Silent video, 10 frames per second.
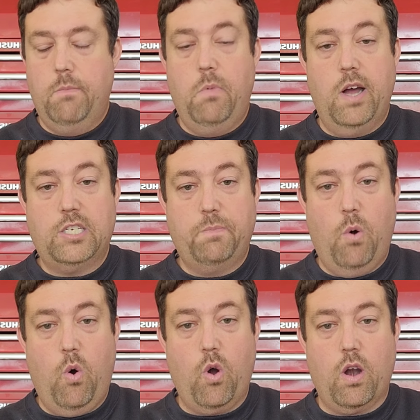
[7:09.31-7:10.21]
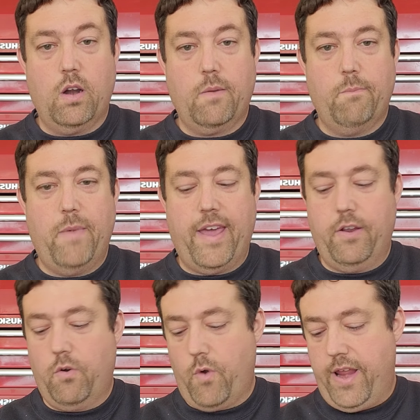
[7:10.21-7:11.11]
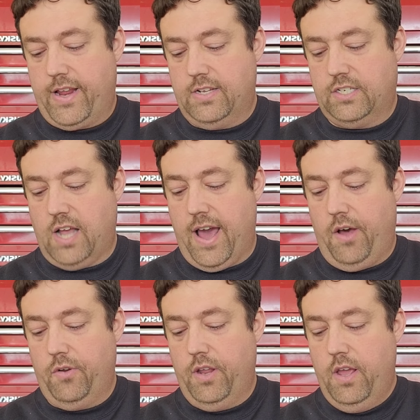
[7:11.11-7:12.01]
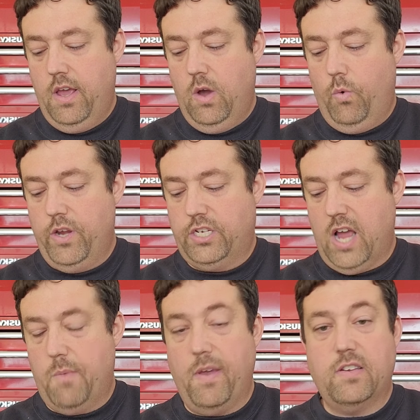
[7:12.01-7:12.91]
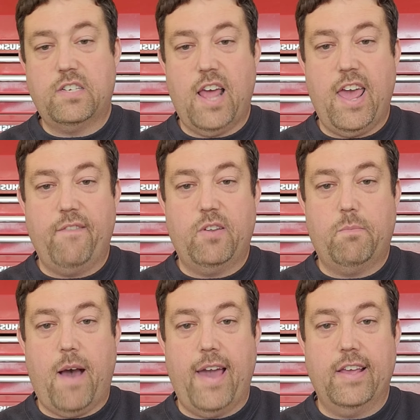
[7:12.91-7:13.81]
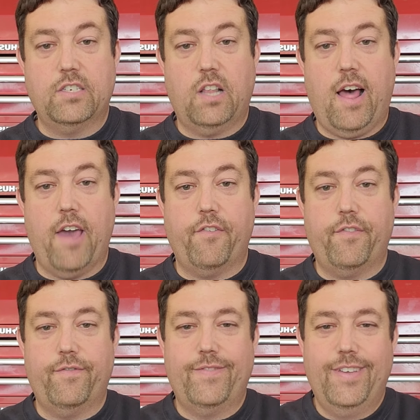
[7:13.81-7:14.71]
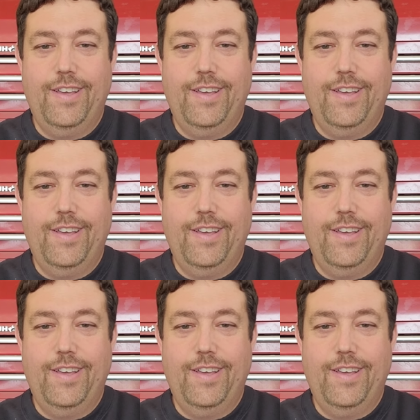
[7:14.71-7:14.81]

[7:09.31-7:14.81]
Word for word: Much more, being reconciled, we shall be saved by his life.